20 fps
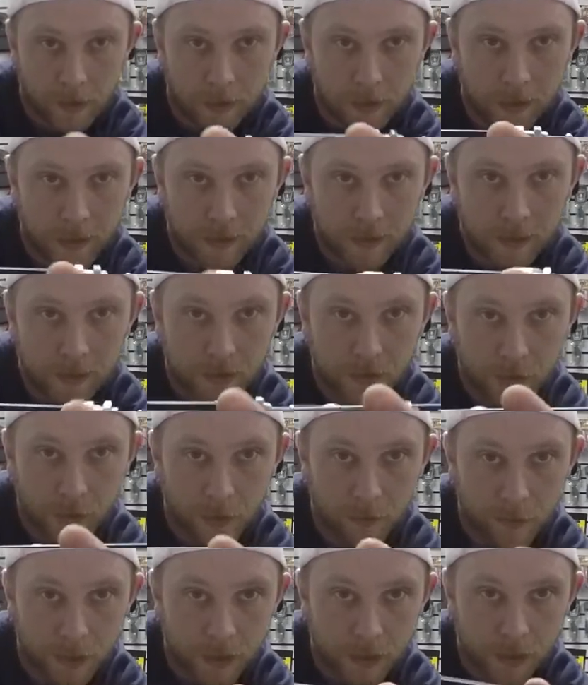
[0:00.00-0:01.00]
This is so
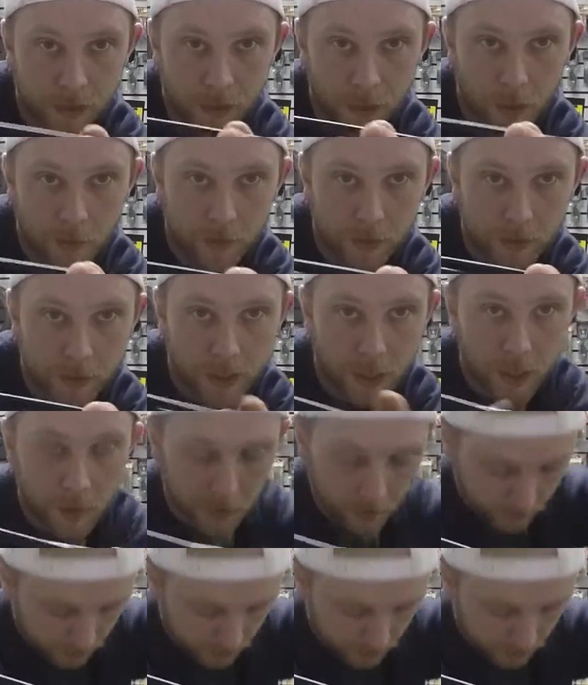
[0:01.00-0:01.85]
it reaches over to the other